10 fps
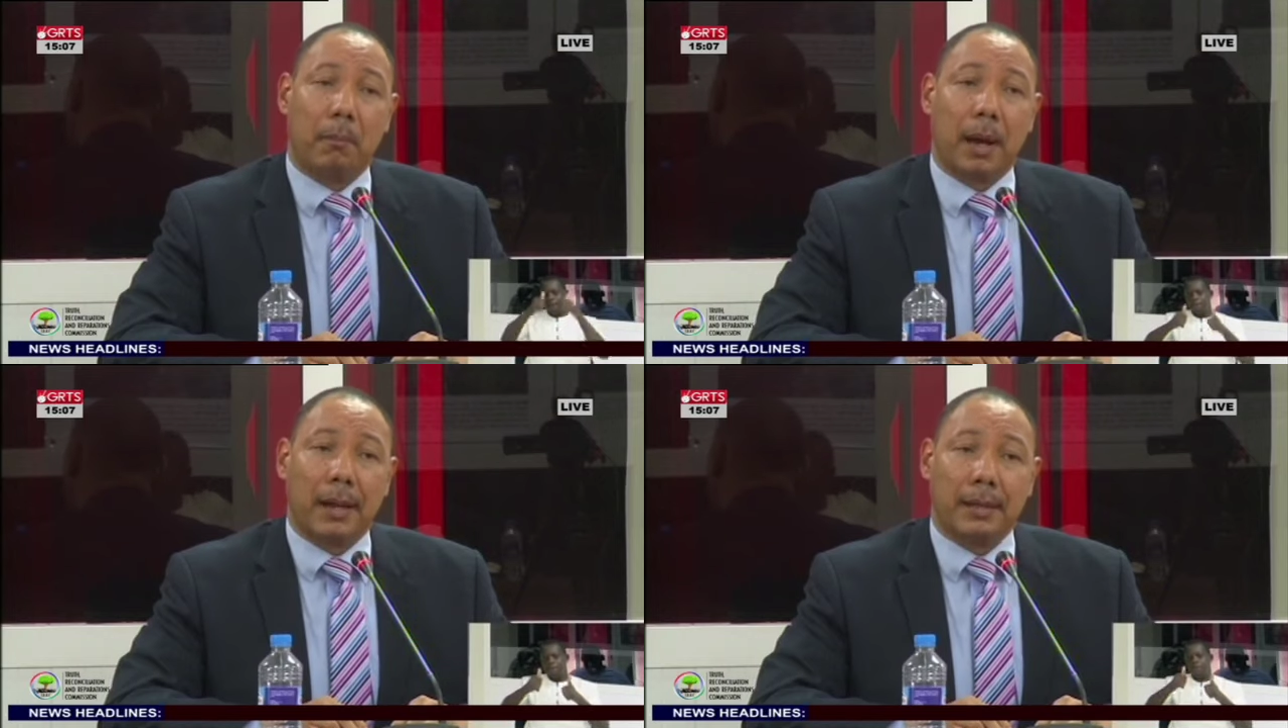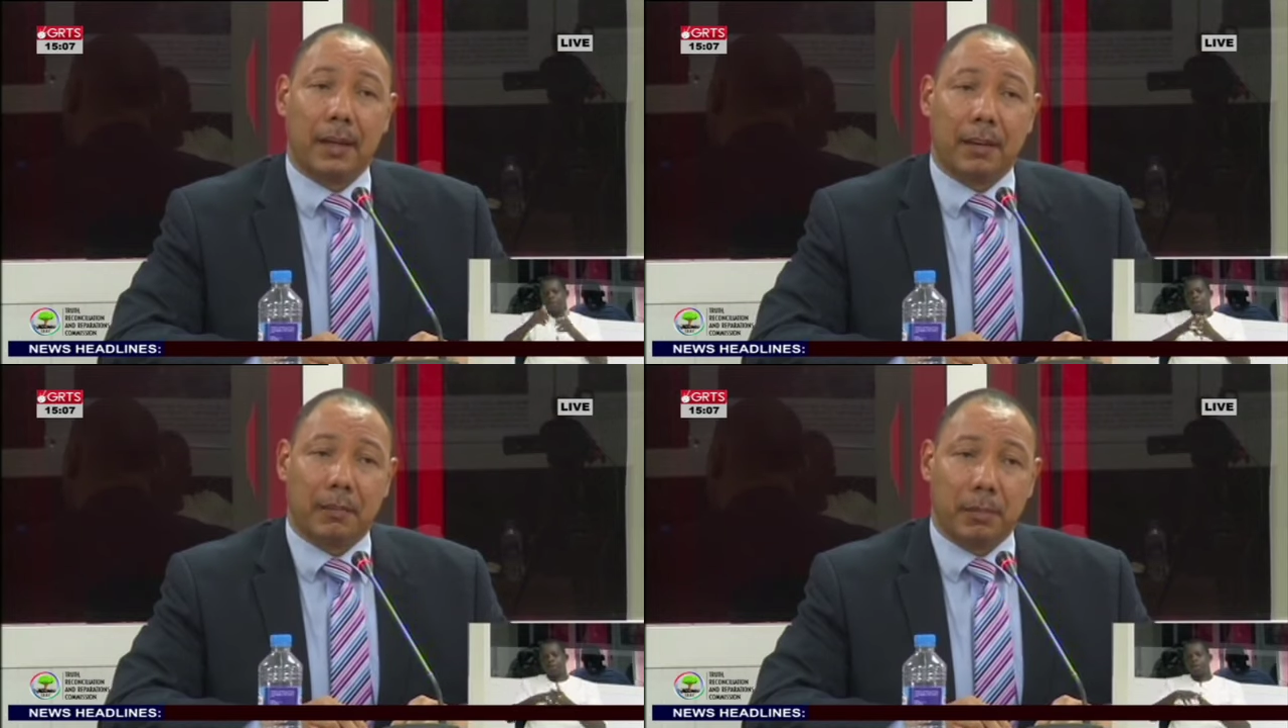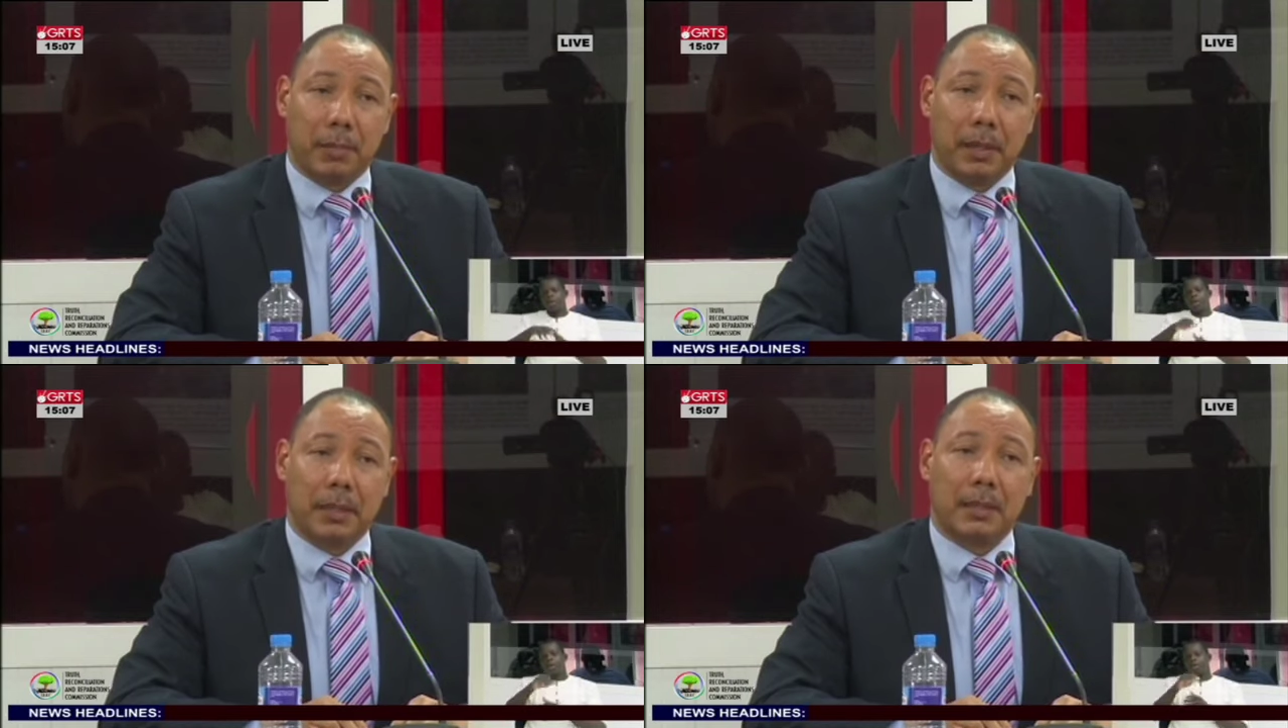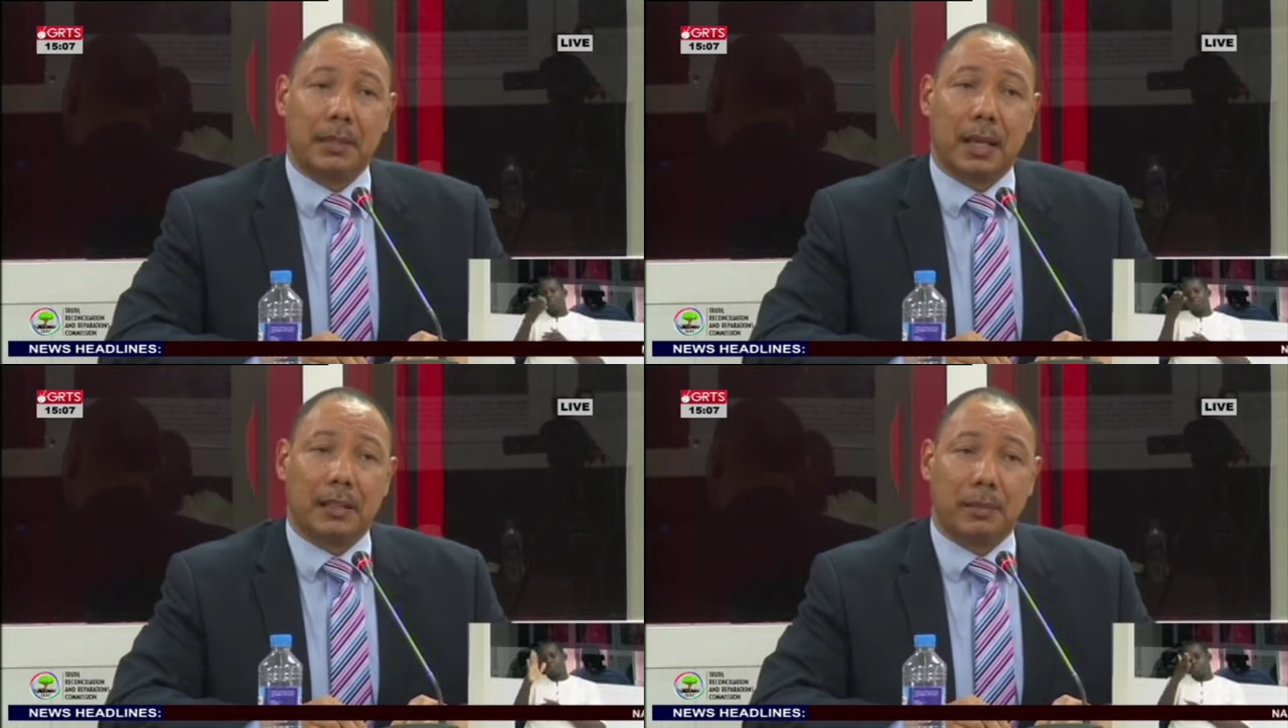might have been the
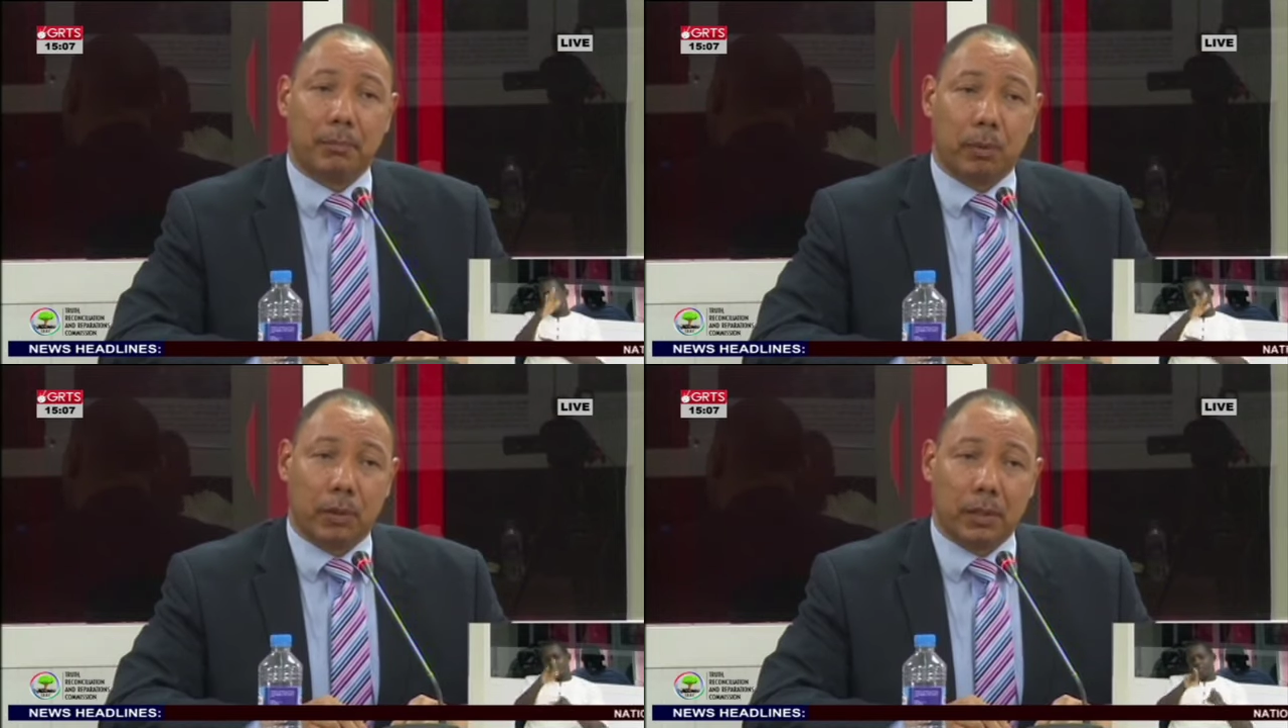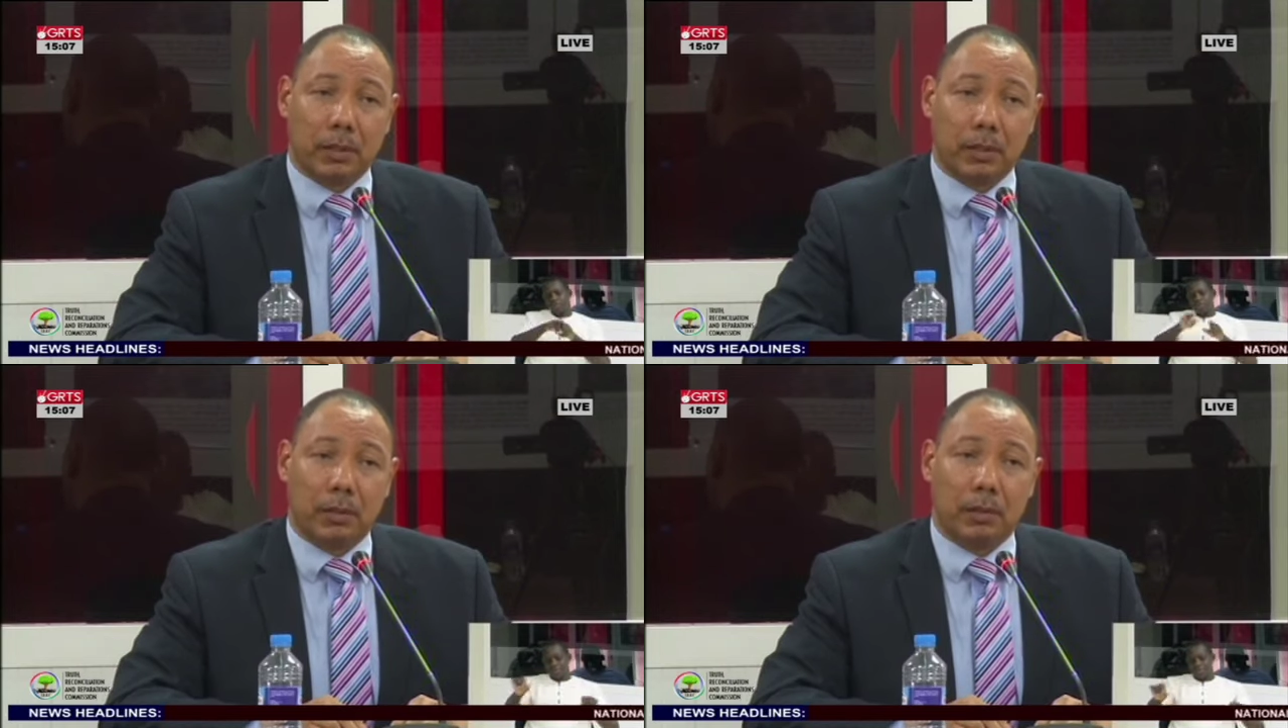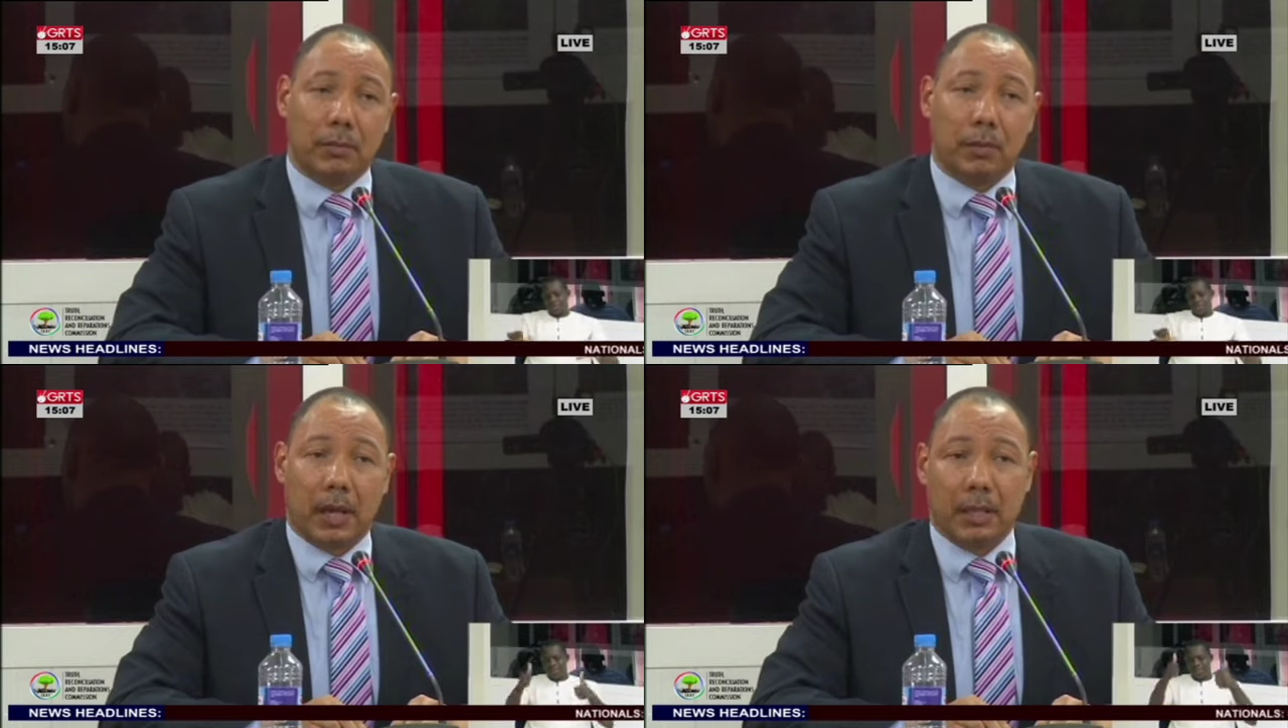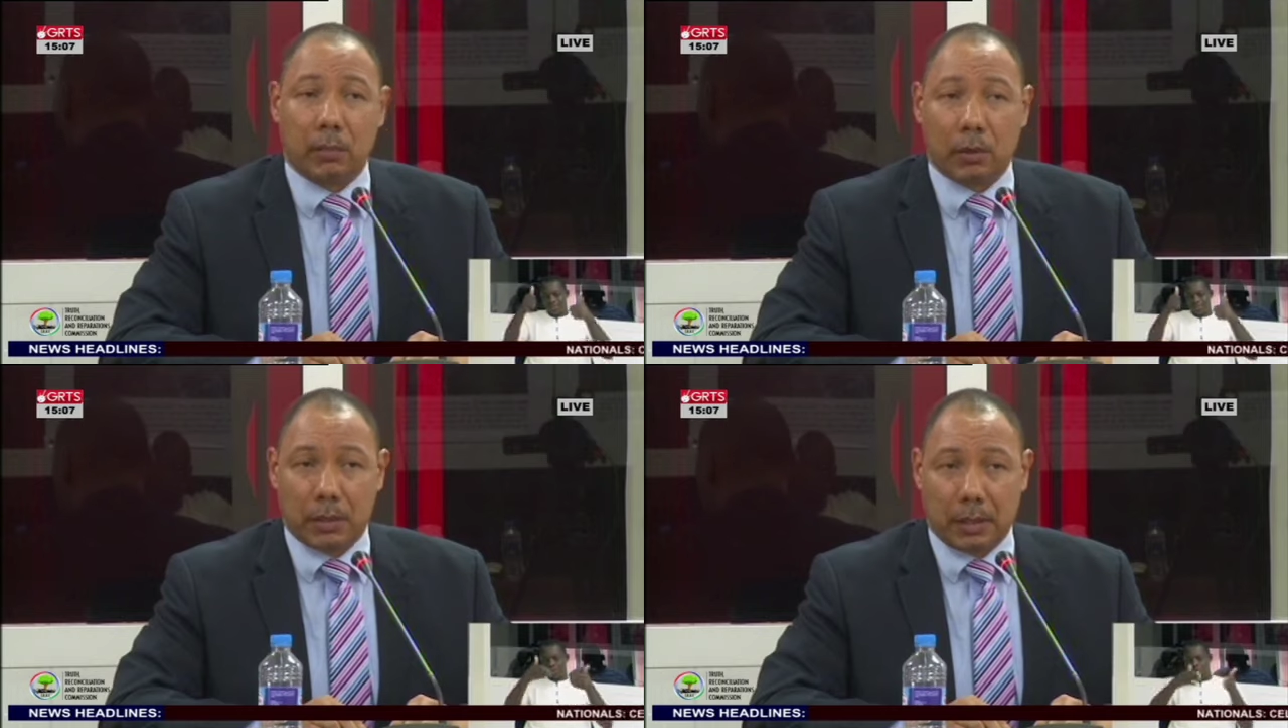starting point for
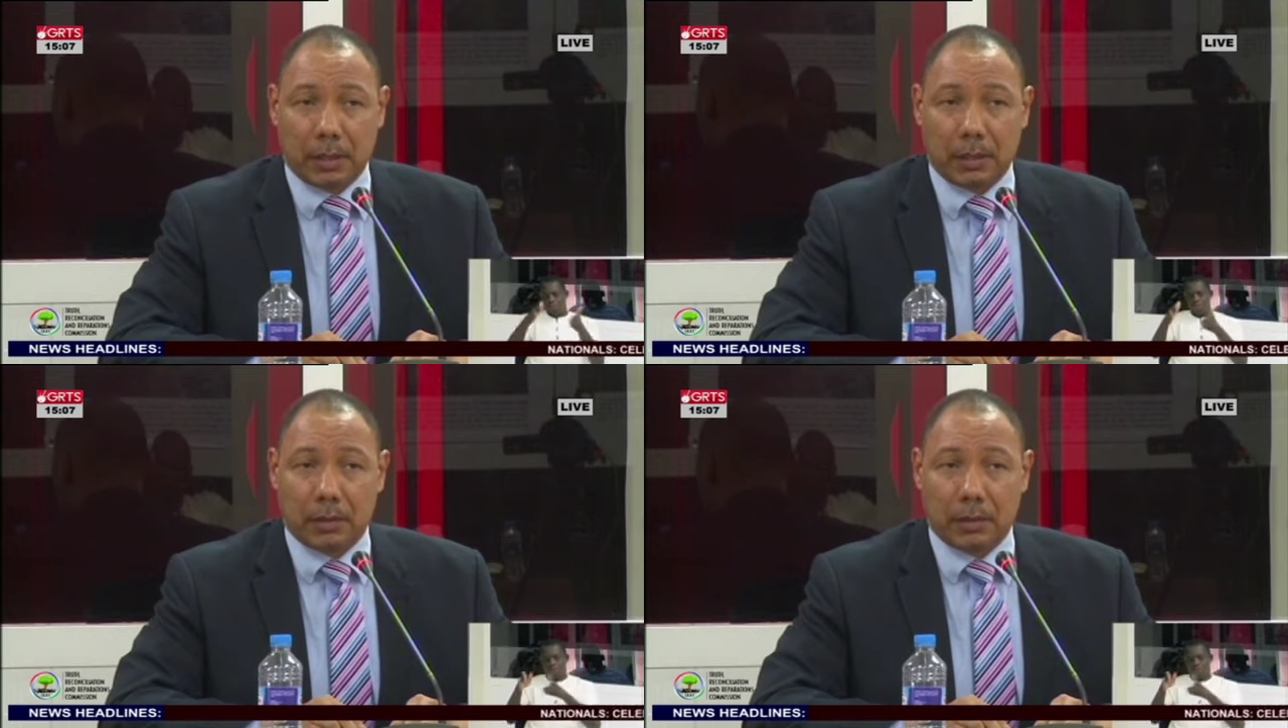animosity.